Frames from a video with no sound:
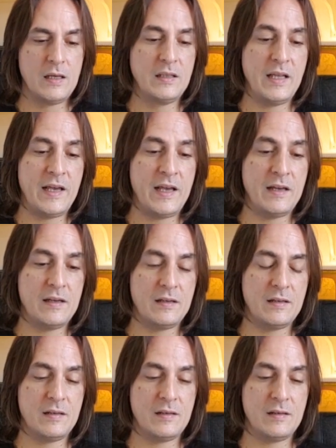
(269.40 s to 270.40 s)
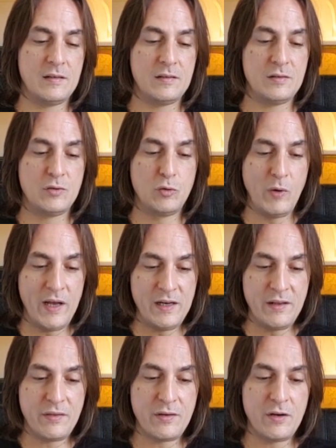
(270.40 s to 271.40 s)
The
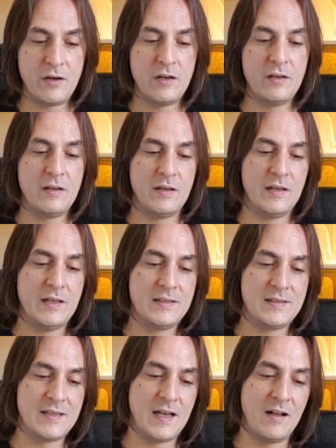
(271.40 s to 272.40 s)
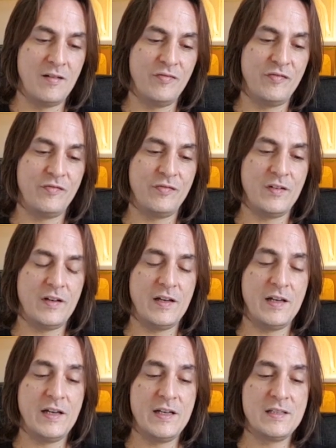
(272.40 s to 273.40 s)
twenty-third itself
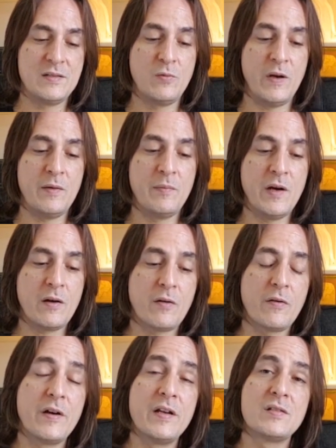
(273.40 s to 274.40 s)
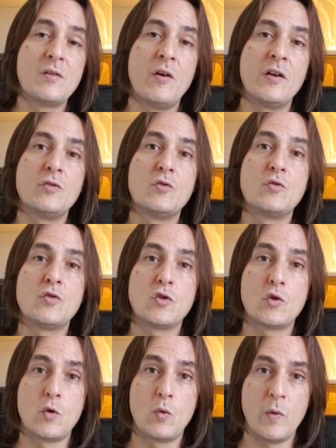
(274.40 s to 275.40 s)
is when Mercury is going to
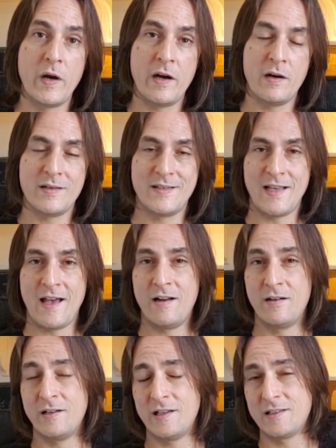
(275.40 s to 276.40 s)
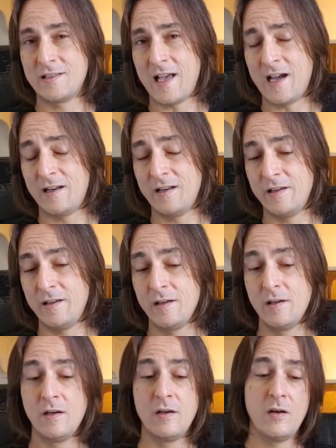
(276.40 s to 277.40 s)
square Saturn exactly.
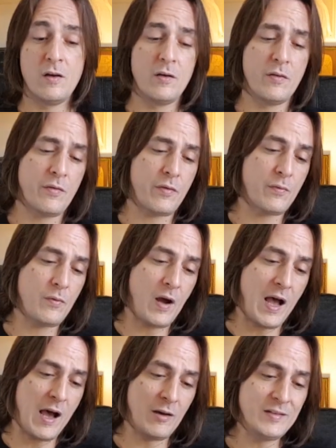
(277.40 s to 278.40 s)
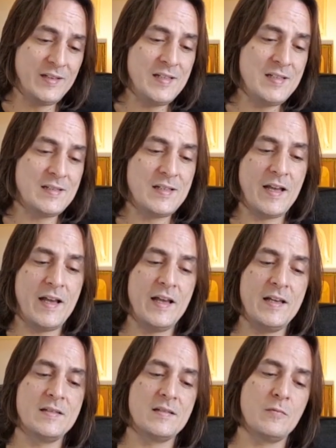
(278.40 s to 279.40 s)
Throughout these
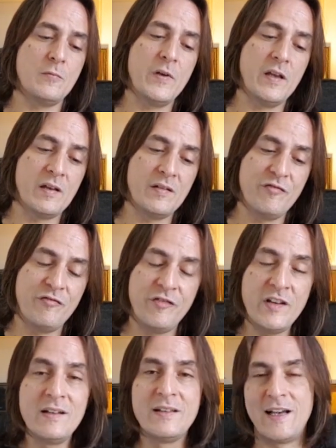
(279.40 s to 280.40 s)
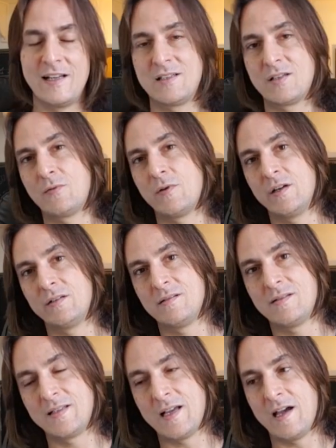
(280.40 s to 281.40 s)
days, we can feel that square to
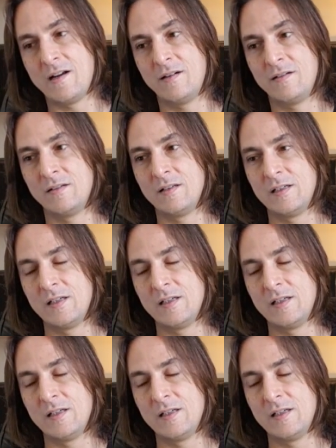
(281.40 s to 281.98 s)
Saturn,